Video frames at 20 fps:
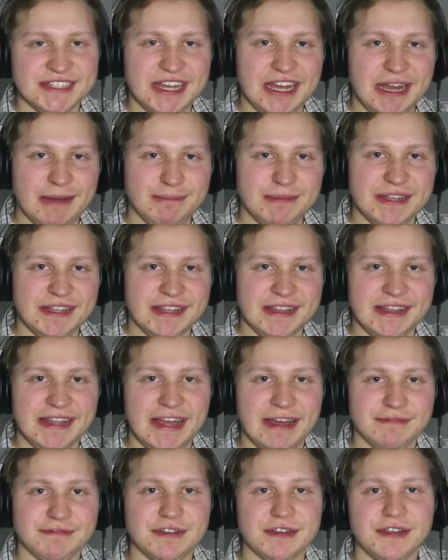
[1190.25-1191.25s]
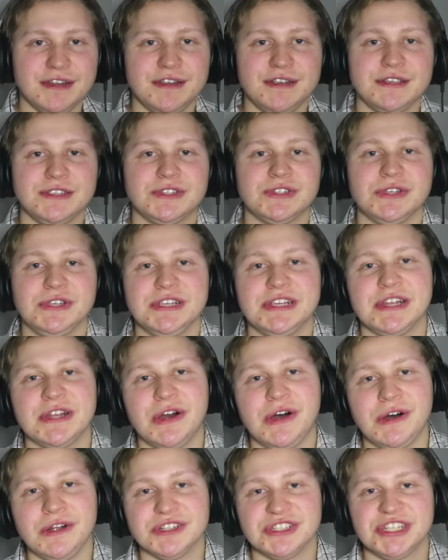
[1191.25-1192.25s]
top left so you can
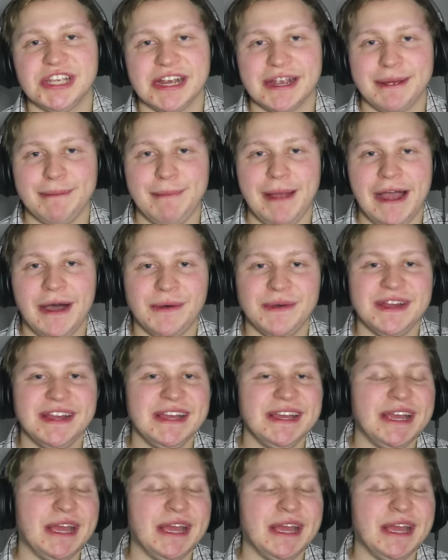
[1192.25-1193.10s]
all check them out.